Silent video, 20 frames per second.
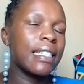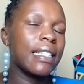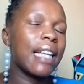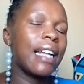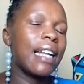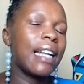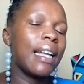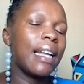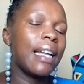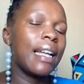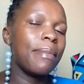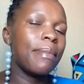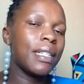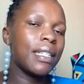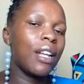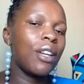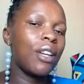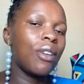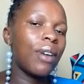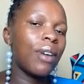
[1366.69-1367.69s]
and let me
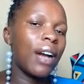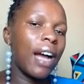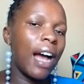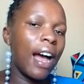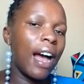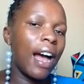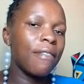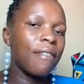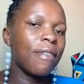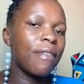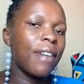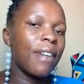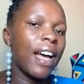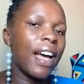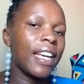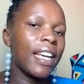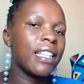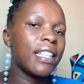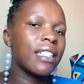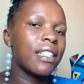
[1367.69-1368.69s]
tell you, Canva
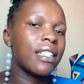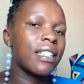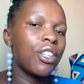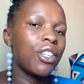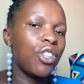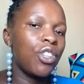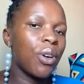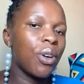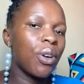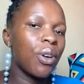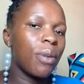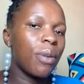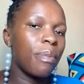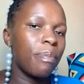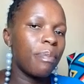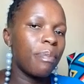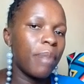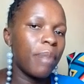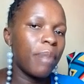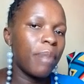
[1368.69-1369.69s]
is your
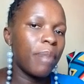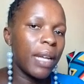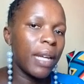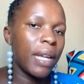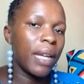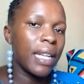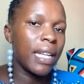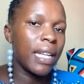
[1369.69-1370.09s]
bestie.